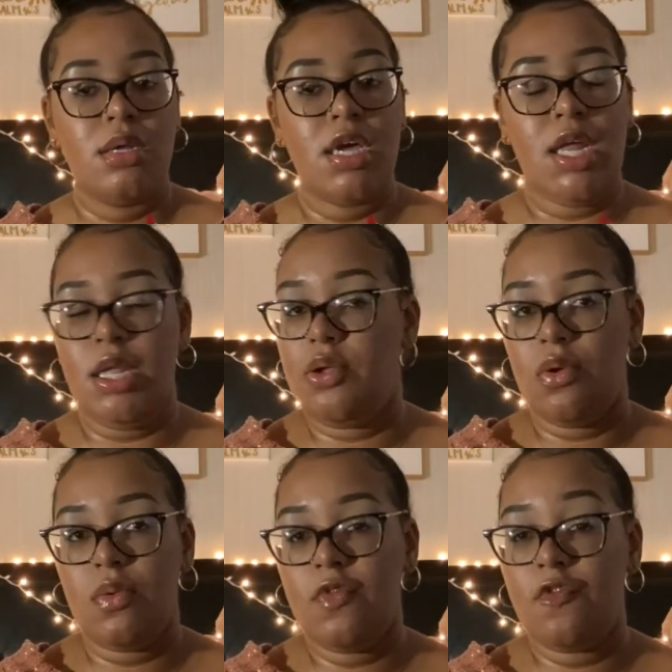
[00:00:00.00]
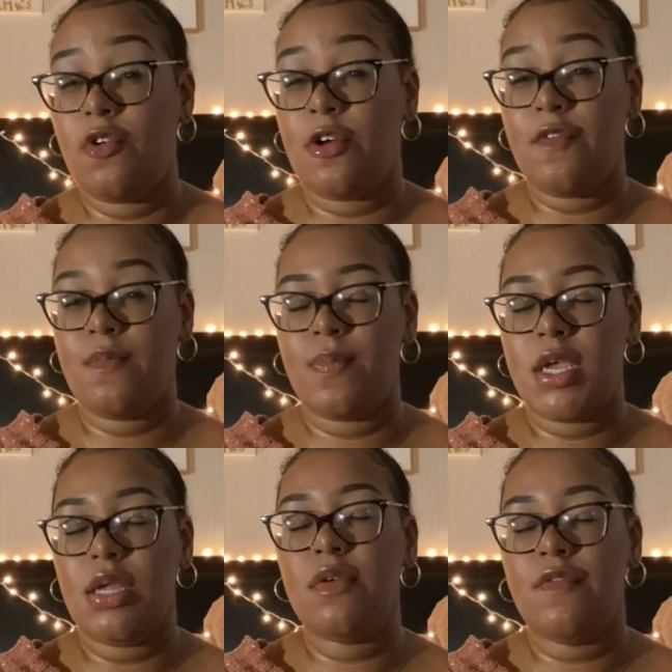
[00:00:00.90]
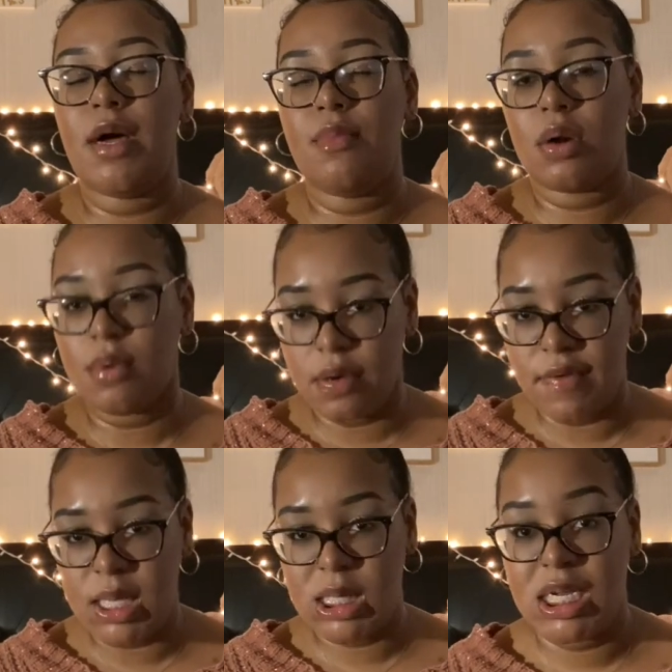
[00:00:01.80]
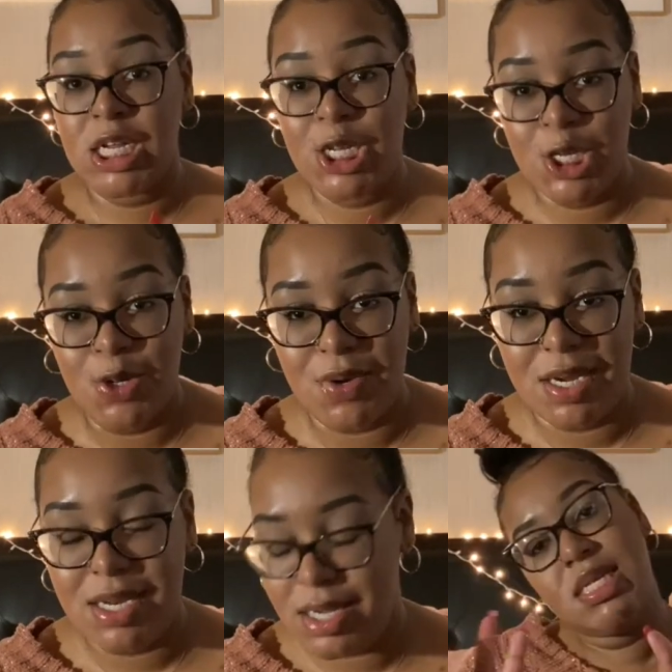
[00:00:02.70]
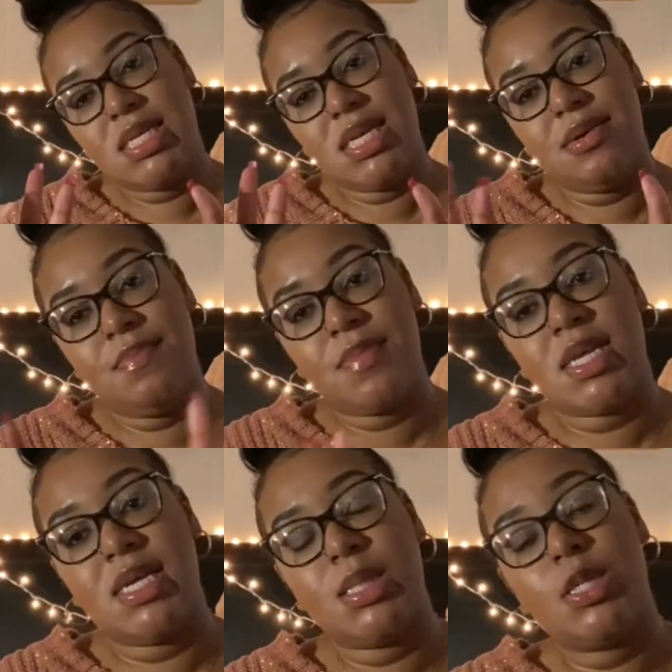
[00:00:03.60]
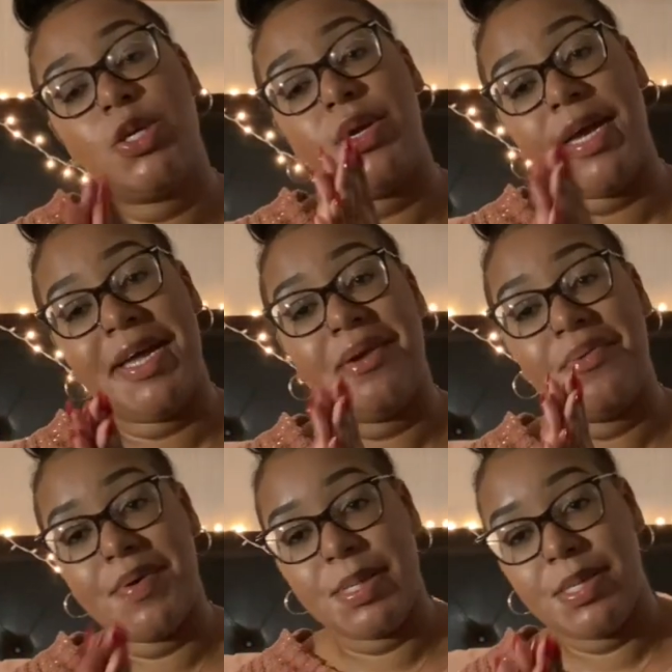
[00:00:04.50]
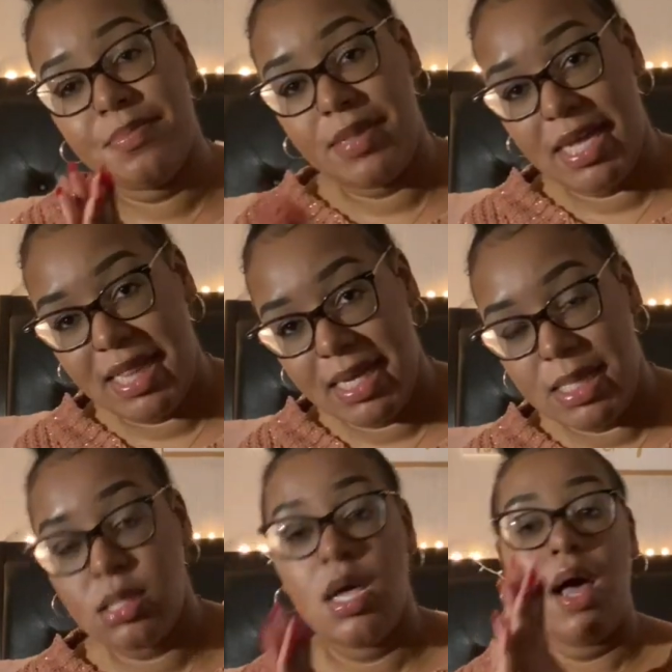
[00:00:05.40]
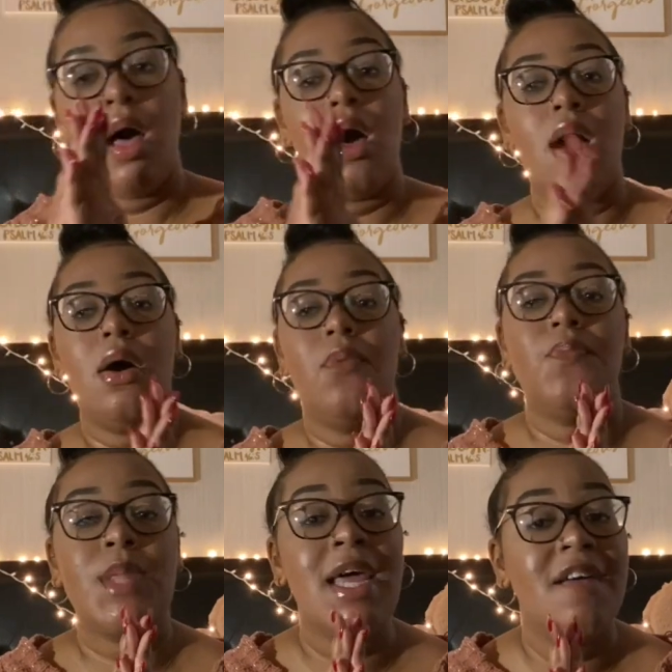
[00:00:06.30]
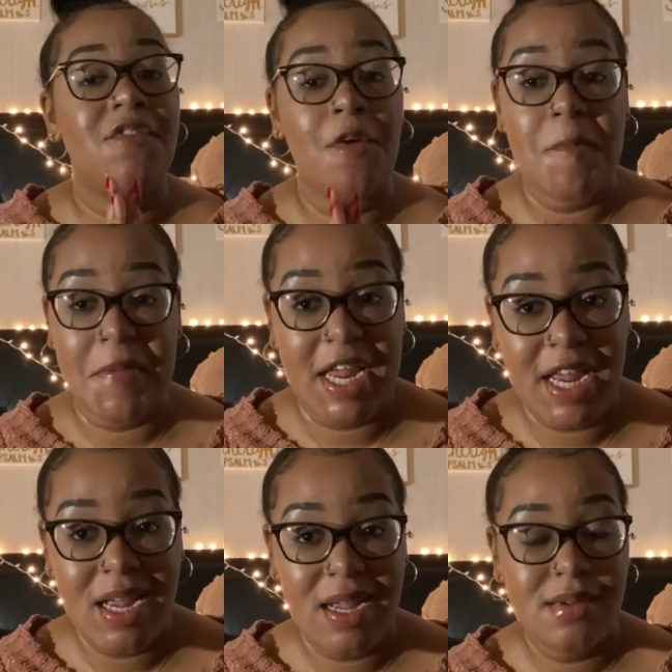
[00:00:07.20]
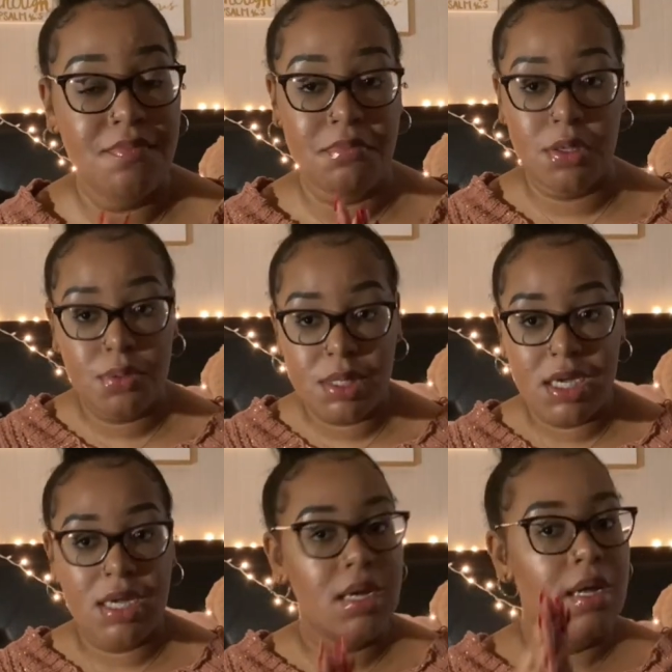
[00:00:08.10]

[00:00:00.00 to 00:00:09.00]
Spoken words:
and you'll find more motivation to read. Tip is to create a worship playlist. For me, music